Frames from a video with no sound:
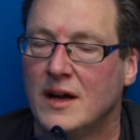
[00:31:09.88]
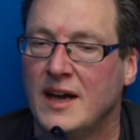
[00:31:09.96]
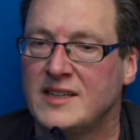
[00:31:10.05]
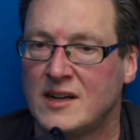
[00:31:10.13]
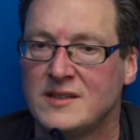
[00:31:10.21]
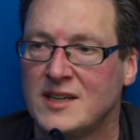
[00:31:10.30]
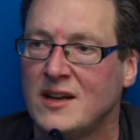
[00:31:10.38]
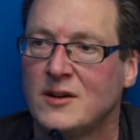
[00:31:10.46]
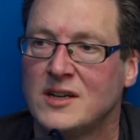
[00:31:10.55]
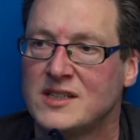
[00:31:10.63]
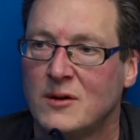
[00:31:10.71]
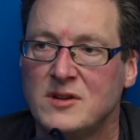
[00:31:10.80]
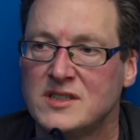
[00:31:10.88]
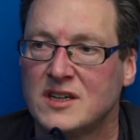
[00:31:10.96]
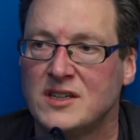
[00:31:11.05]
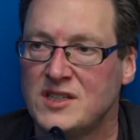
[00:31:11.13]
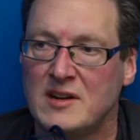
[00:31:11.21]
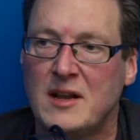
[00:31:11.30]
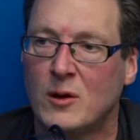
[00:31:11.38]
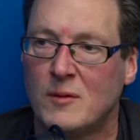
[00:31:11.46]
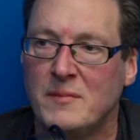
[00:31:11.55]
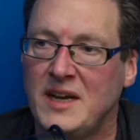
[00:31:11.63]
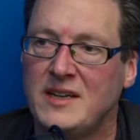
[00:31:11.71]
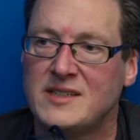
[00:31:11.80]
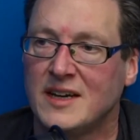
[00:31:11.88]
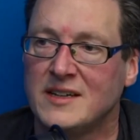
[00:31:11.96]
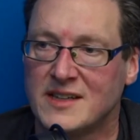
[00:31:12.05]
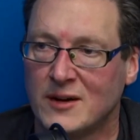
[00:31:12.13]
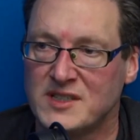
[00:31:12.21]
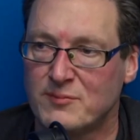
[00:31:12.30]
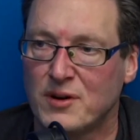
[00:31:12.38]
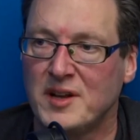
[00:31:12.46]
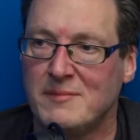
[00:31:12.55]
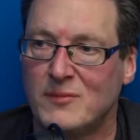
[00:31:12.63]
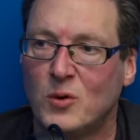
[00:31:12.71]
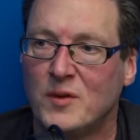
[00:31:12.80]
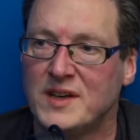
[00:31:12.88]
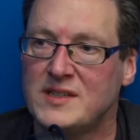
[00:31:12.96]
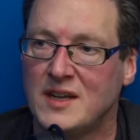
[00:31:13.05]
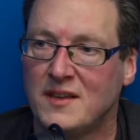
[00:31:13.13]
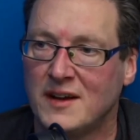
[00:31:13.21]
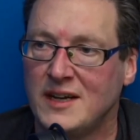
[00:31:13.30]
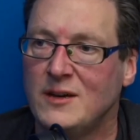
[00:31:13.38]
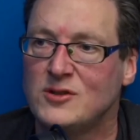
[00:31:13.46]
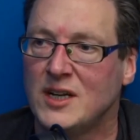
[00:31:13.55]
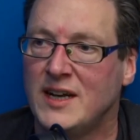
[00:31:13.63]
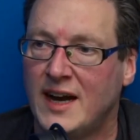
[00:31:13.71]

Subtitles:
It's hard to know because you're in a lot of meetings, and I was probably more this year than I usually am.